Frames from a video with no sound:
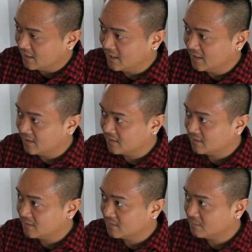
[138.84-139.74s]
And
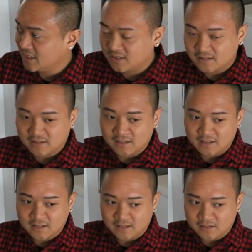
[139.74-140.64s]

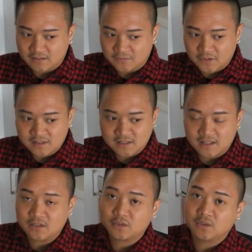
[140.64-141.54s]
basically, the first thing
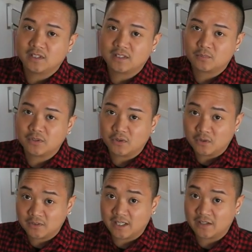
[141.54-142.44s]
I do is put it
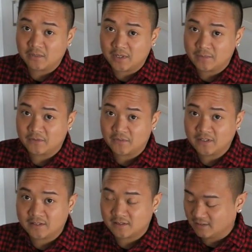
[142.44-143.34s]
all down on paper
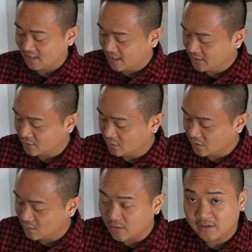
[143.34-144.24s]
first. I
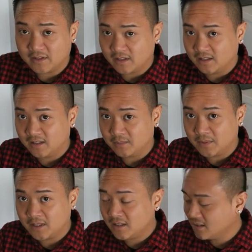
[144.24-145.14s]
draw with a
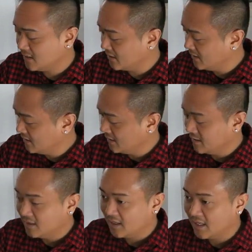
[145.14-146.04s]
pen,
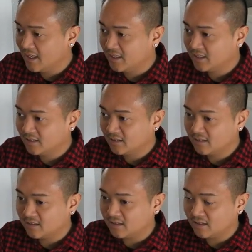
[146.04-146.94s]

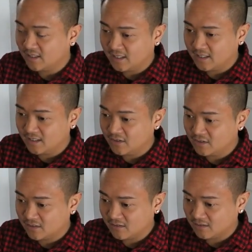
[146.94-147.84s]
and I
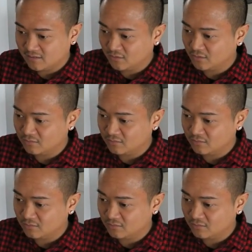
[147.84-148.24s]
just